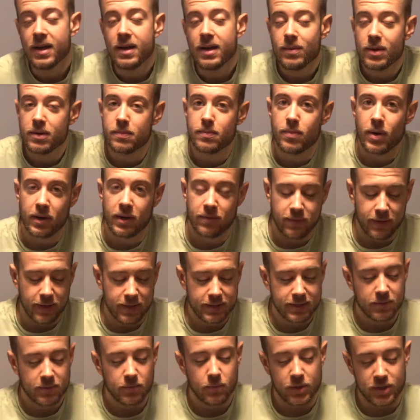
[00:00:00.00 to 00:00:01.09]
with
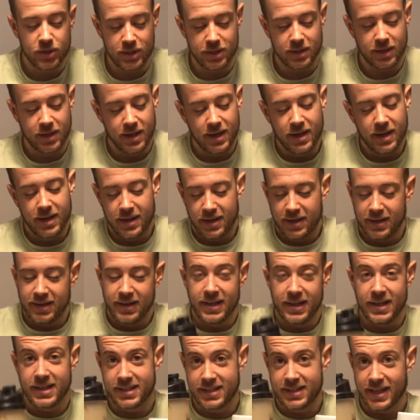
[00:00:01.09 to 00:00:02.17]
breakfast, which
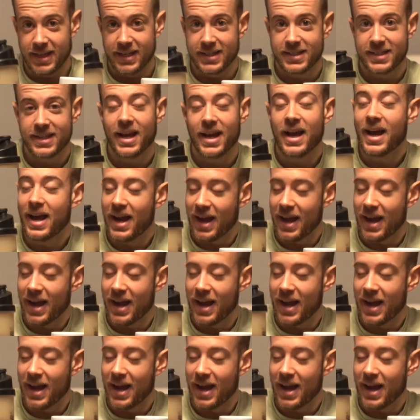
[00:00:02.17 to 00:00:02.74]
is this.